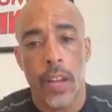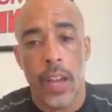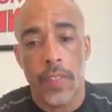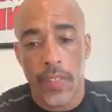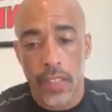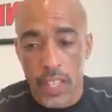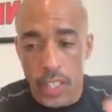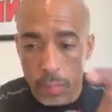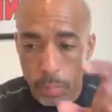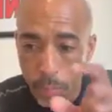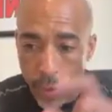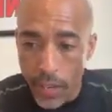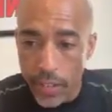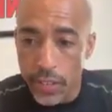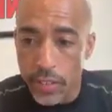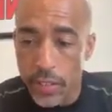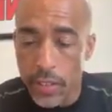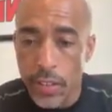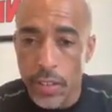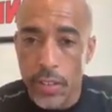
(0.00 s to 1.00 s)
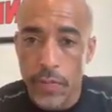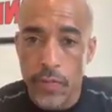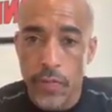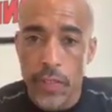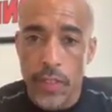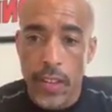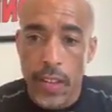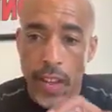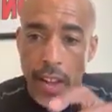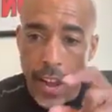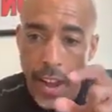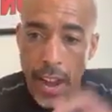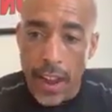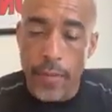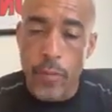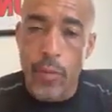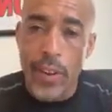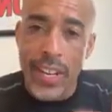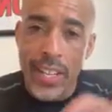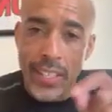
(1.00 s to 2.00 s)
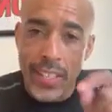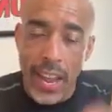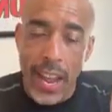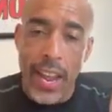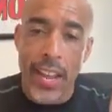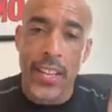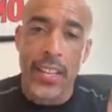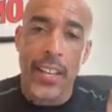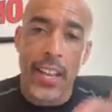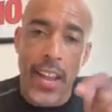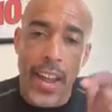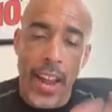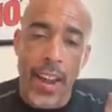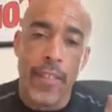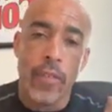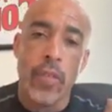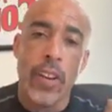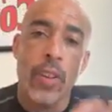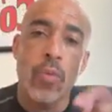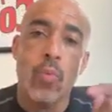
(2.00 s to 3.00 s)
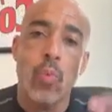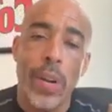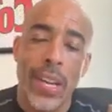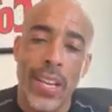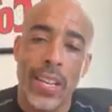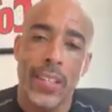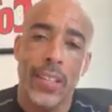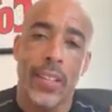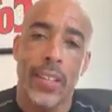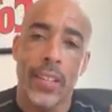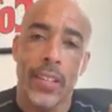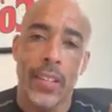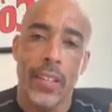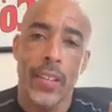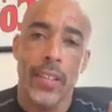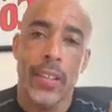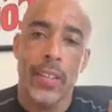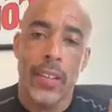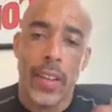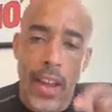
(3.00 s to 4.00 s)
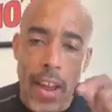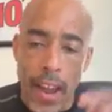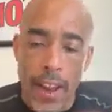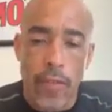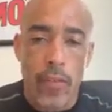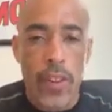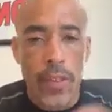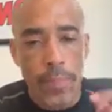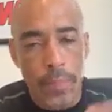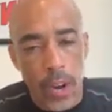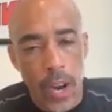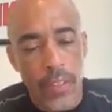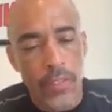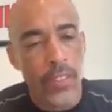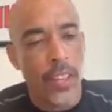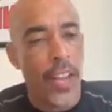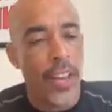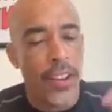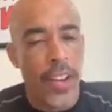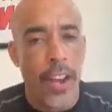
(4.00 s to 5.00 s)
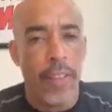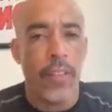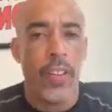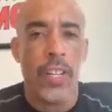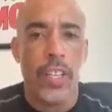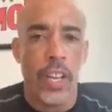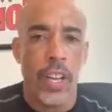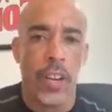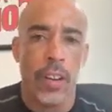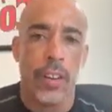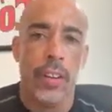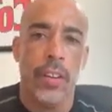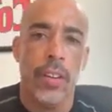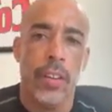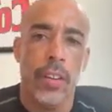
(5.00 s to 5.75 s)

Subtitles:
And then spend every day, every week, every month, and every year